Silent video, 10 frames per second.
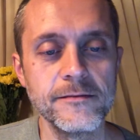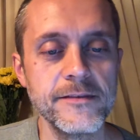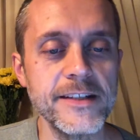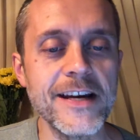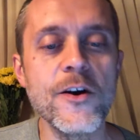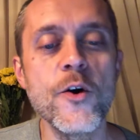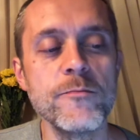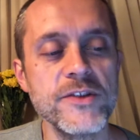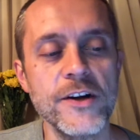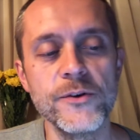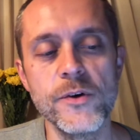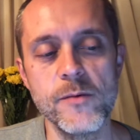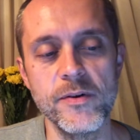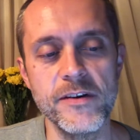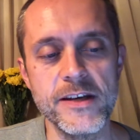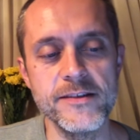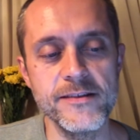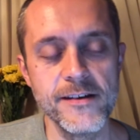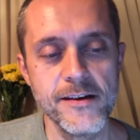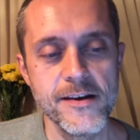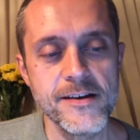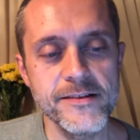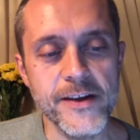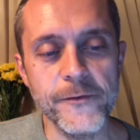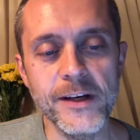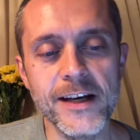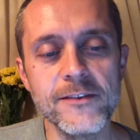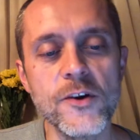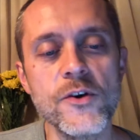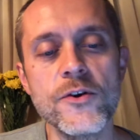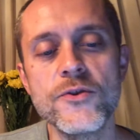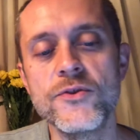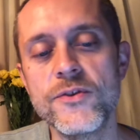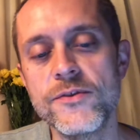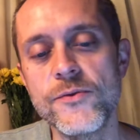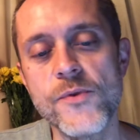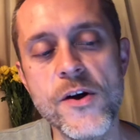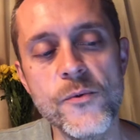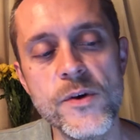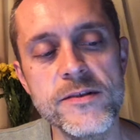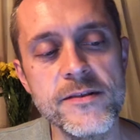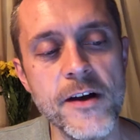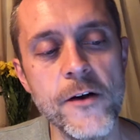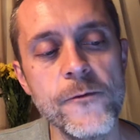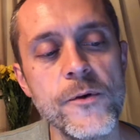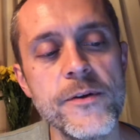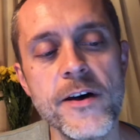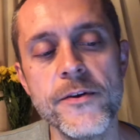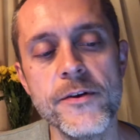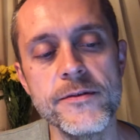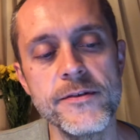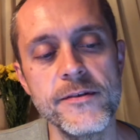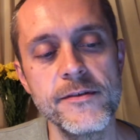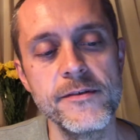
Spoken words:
stay home, shelter in place, suffocate the urge to surround oneself with others.